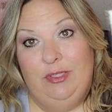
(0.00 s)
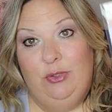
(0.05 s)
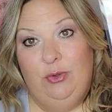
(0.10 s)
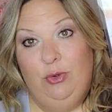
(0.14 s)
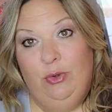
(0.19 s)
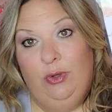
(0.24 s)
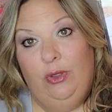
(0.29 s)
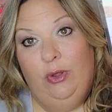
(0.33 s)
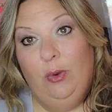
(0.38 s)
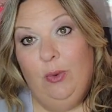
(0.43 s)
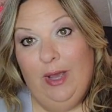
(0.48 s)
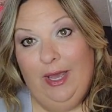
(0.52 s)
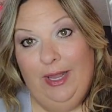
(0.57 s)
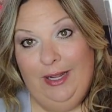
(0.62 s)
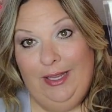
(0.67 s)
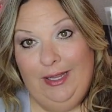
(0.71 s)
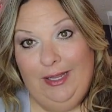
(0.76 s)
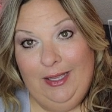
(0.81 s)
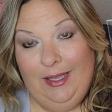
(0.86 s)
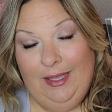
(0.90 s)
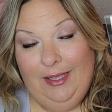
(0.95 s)
to the
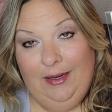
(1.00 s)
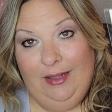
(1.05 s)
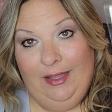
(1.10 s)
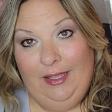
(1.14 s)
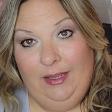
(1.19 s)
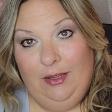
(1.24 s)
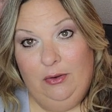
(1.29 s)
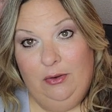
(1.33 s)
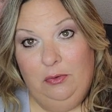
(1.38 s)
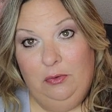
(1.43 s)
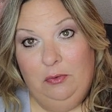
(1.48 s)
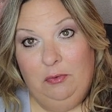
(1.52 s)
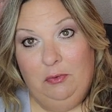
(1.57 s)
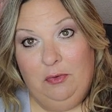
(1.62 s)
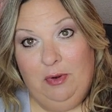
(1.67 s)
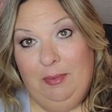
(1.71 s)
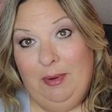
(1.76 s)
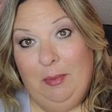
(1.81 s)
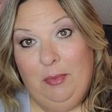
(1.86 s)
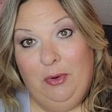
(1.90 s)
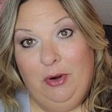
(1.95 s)
wedding and like
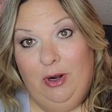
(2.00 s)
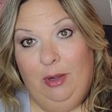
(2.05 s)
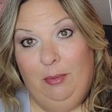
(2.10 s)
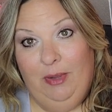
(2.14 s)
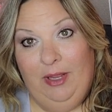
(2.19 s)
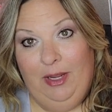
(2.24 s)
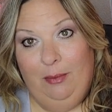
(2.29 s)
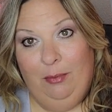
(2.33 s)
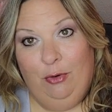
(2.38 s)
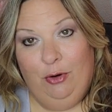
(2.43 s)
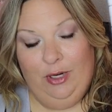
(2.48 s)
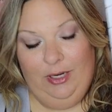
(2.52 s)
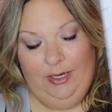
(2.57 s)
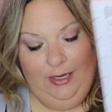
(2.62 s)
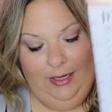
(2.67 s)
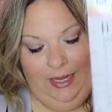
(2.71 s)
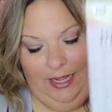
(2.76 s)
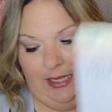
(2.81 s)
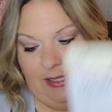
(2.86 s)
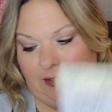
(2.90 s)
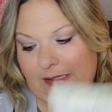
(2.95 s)
remember all my important
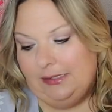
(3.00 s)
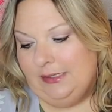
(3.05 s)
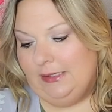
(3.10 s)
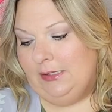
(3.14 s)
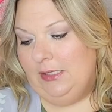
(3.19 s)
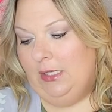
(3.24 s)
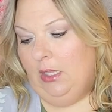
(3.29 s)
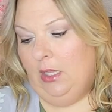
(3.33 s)
dates.